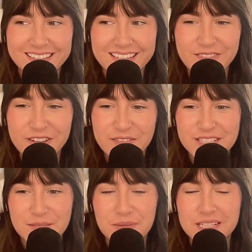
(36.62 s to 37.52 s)
Even if
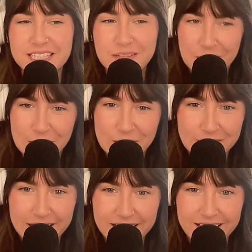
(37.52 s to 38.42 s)
it's a placebo,
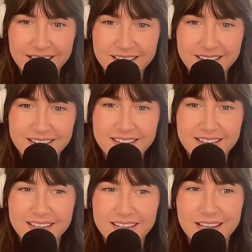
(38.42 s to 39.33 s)
like
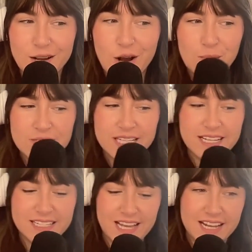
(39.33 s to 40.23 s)
it calms the
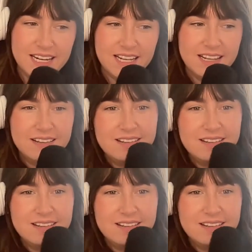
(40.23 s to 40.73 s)
anxiety.